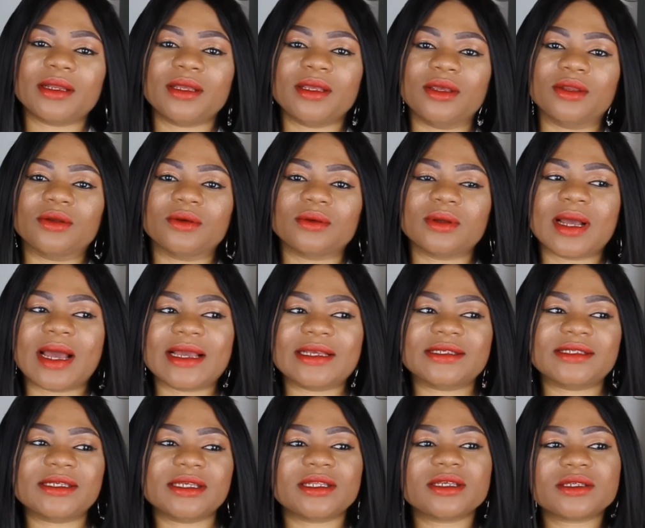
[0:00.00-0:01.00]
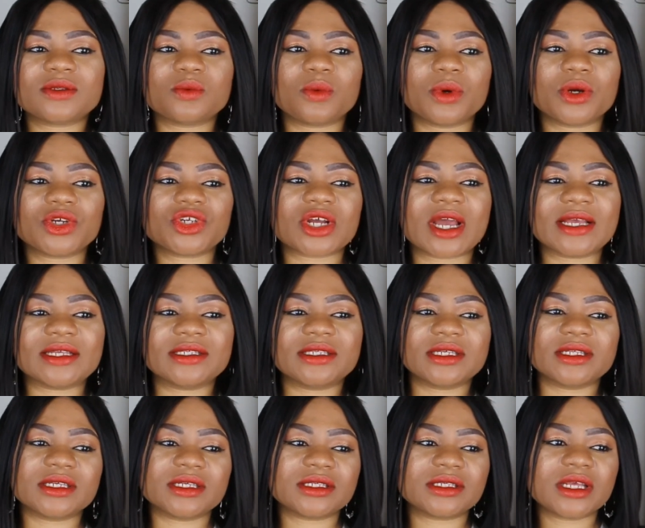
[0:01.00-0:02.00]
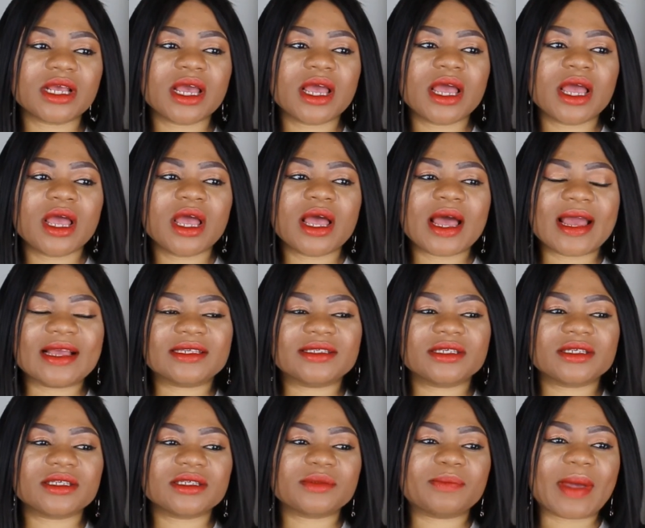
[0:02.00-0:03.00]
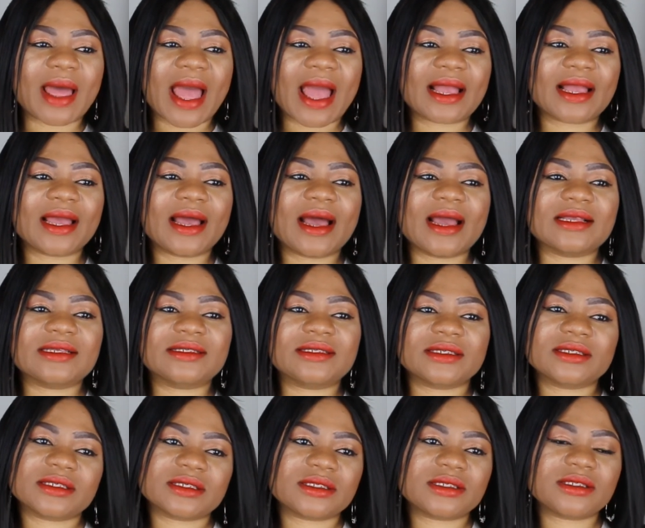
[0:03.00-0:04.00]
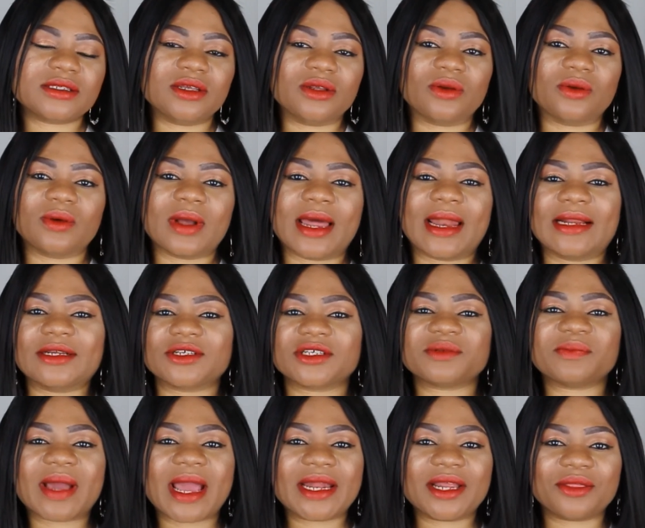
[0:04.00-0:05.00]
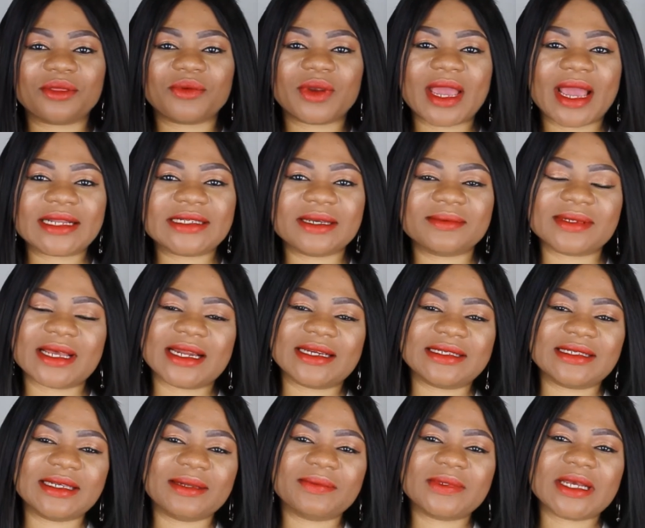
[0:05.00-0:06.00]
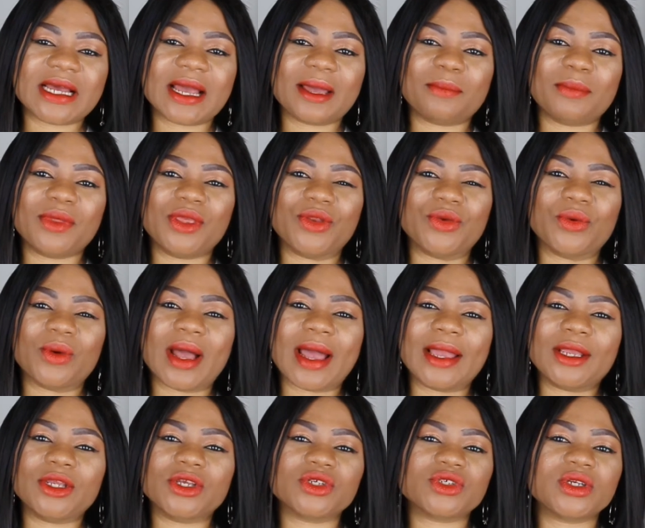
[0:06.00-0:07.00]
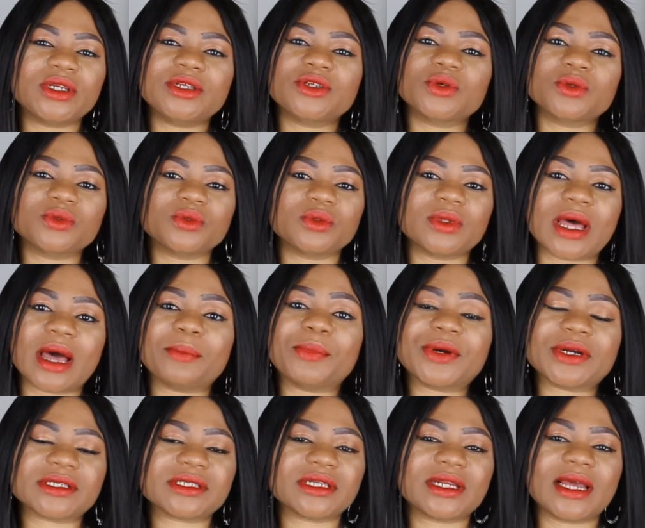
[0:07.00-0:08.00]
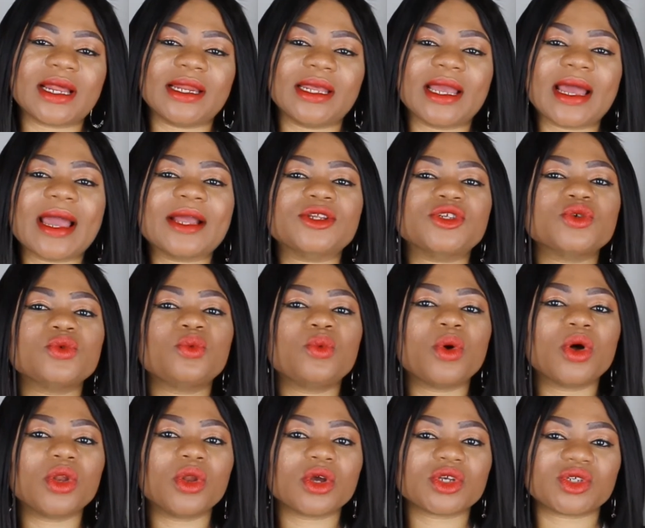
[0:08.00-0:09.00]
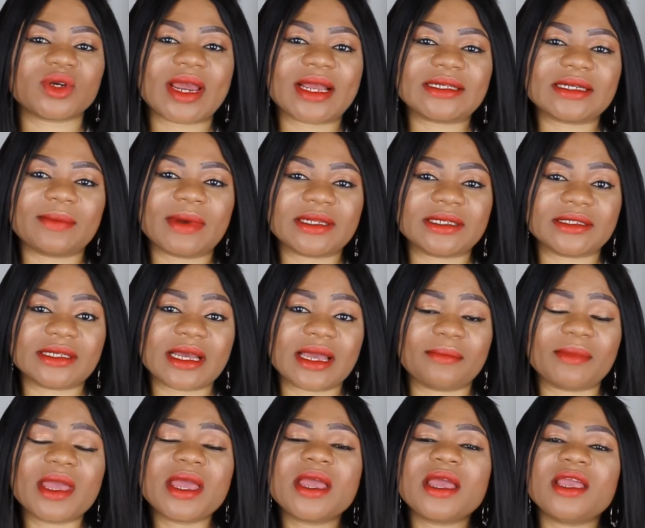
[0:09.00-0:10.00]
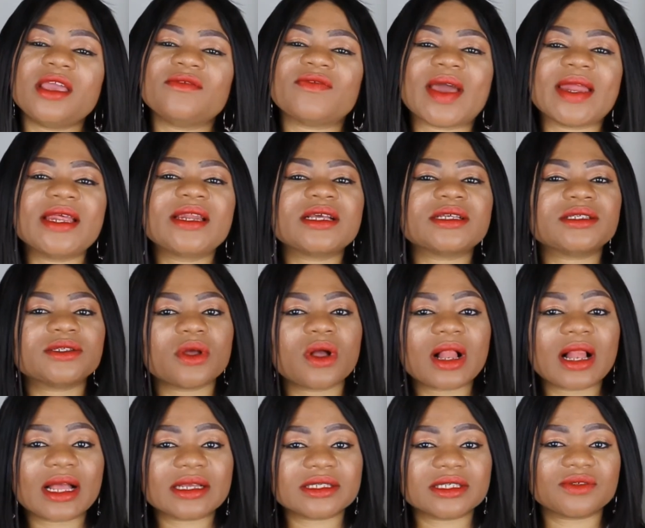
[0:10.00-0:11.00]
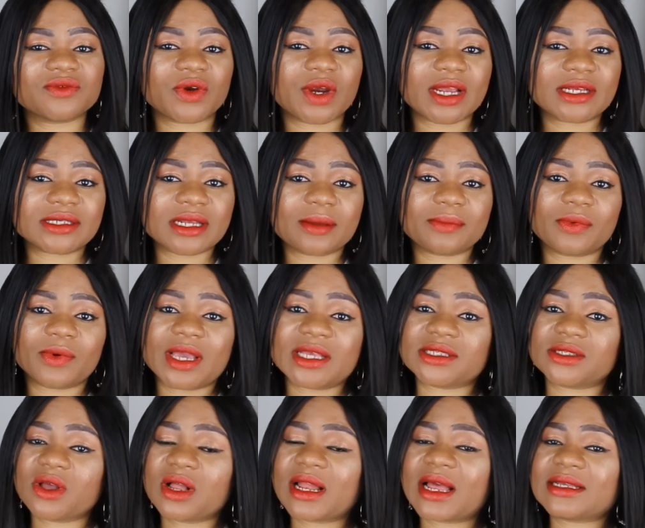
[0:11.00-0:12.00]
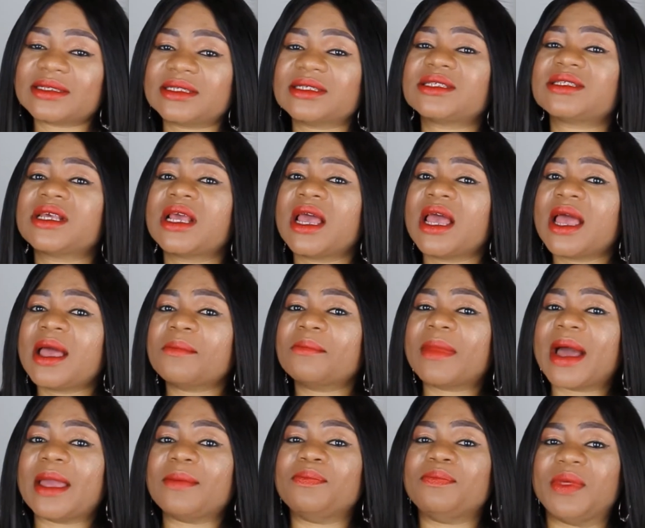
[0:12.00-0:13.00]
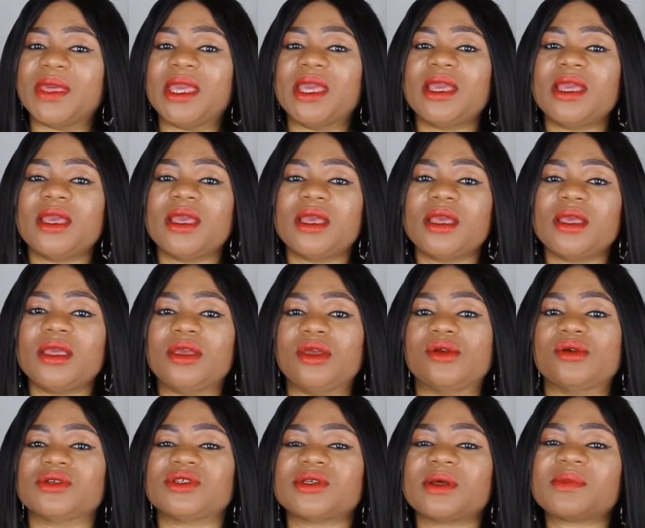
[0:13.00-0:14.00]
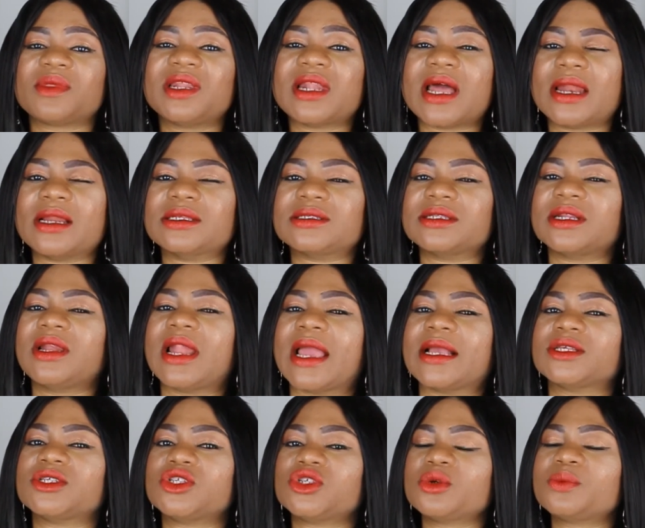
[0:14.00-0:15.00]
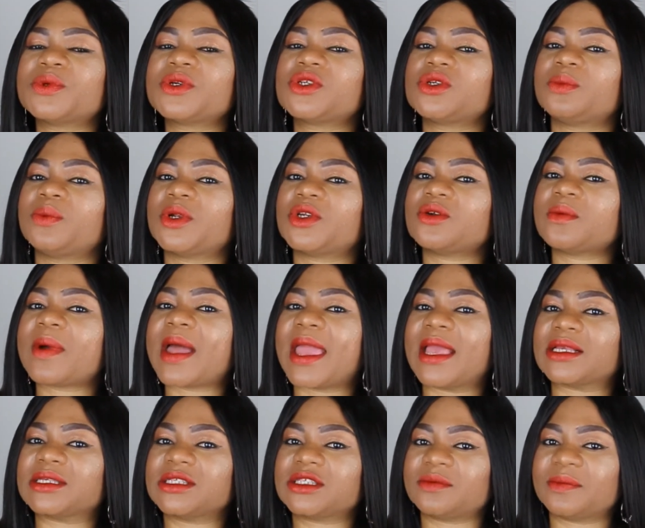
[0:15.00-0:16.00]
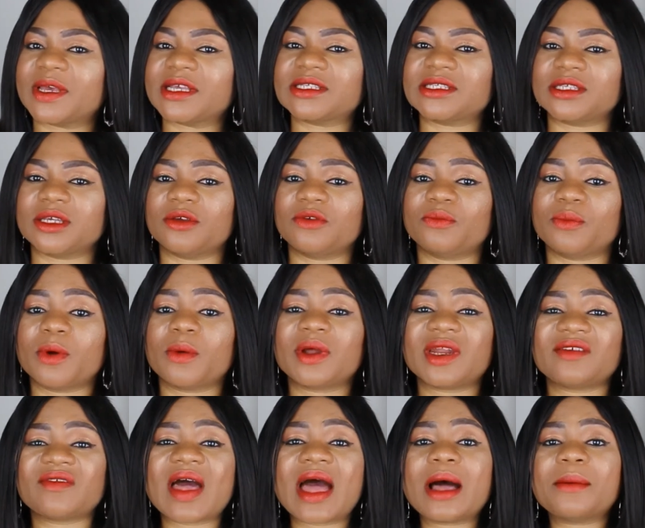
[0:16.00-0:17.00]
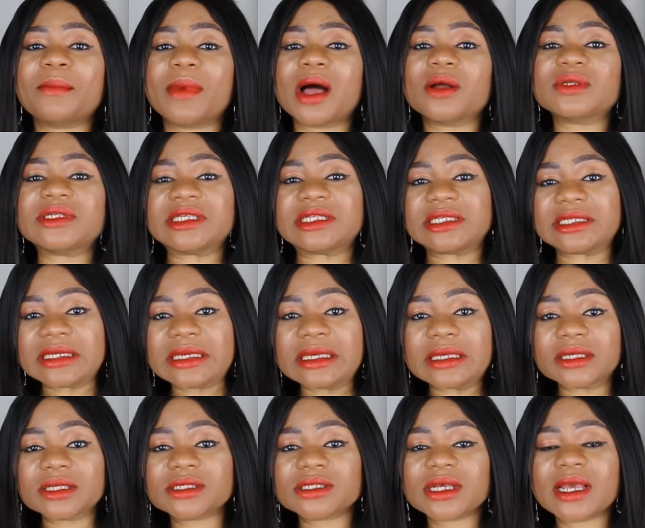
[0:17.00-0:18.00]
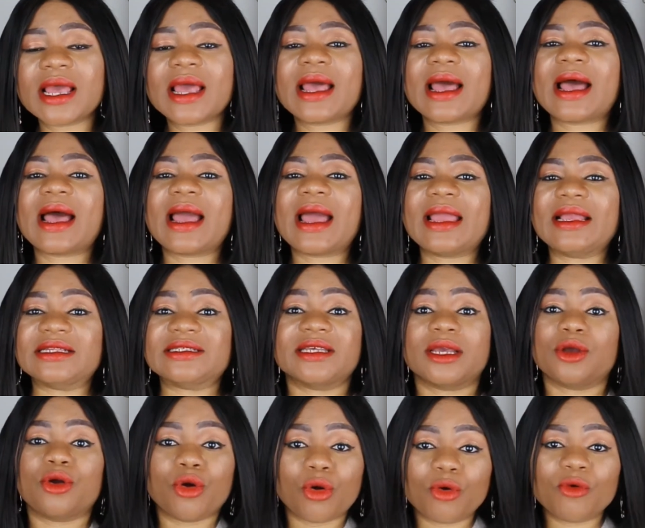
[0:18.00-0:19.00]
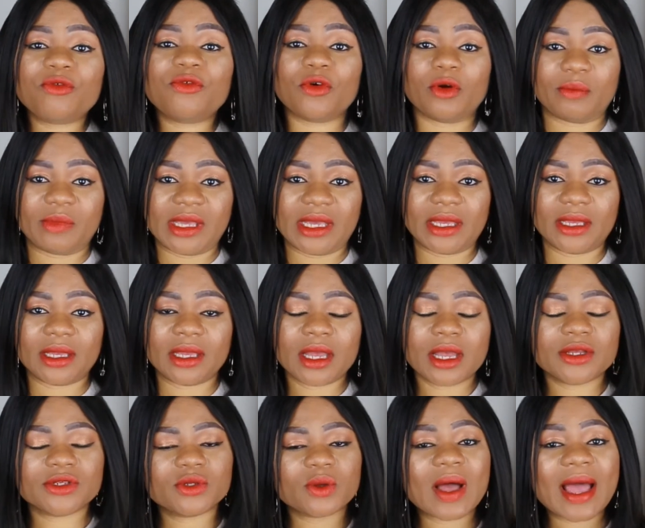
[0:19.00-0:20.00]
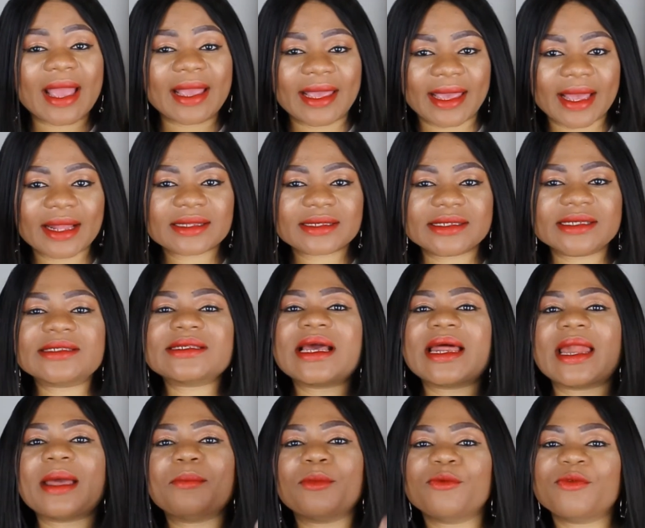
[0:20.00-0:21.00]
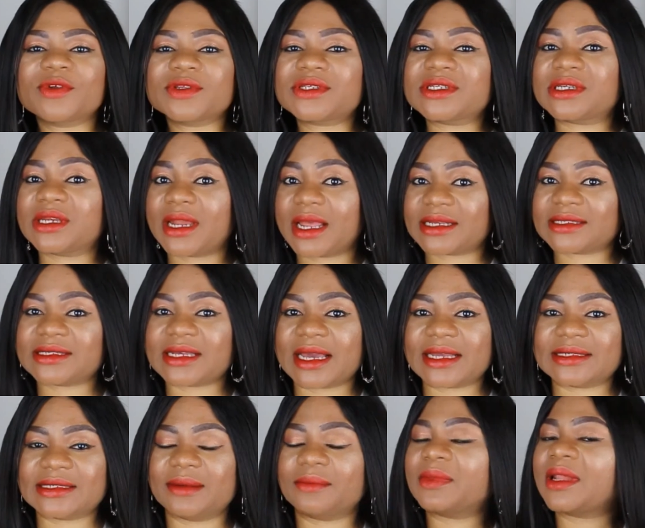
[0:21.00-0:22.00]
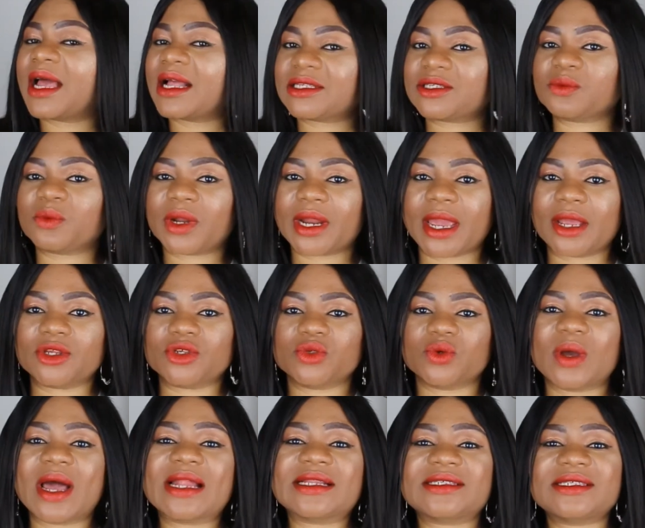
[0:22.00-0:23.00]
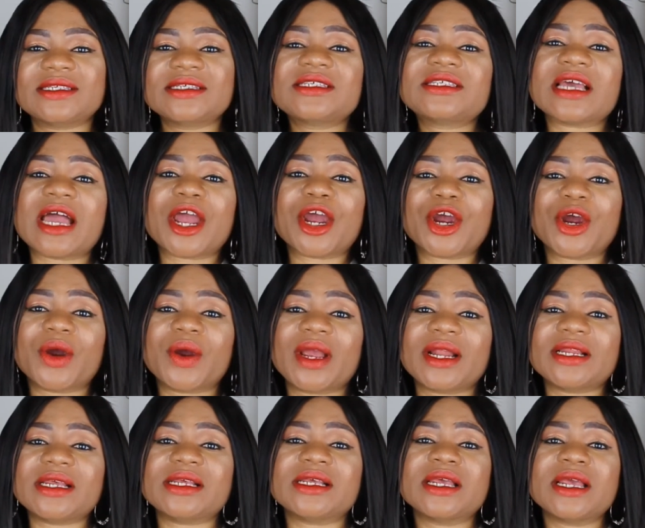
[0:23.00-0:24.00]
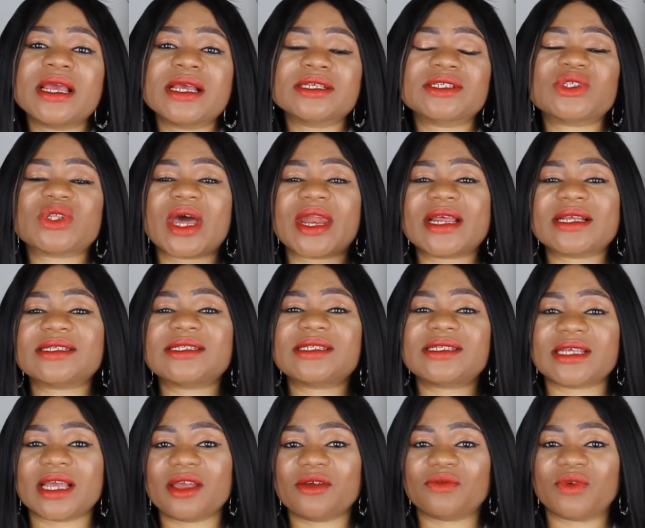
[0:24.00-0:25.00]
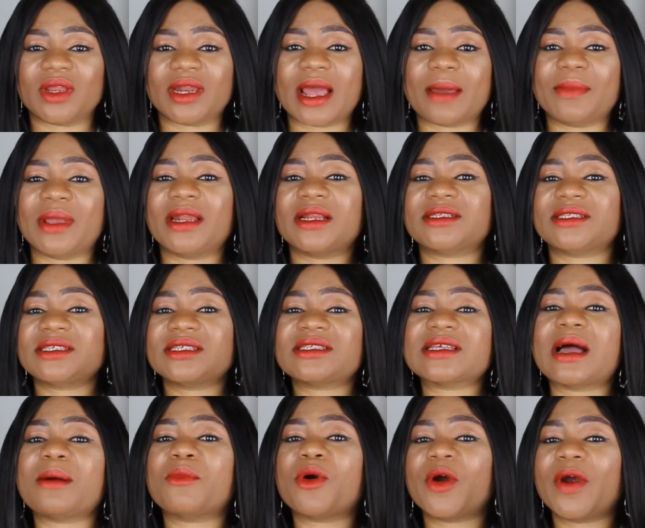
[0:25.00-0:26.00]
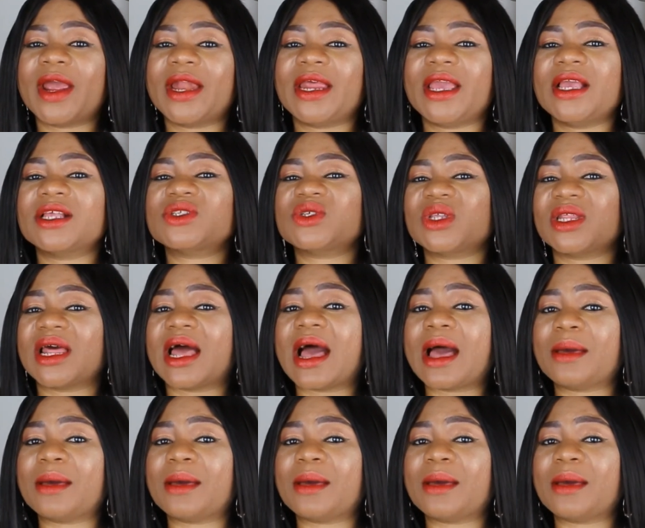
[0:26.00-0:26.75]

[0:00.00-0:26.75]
you know, I see this watch, I see this bag, I see this, you know, and I just buy the 3 items at the same time. You know, I usually don't do that personally. I do one luxury item at a time. If I need a sunglasses, for example, a sunglasses might be, you know, something that is not like super duper expensive, but whatever amount it is, it's a goal for me. So I get it and I move on to the next item. That's what I do. And since I already started saving, I mean, since I'm already into the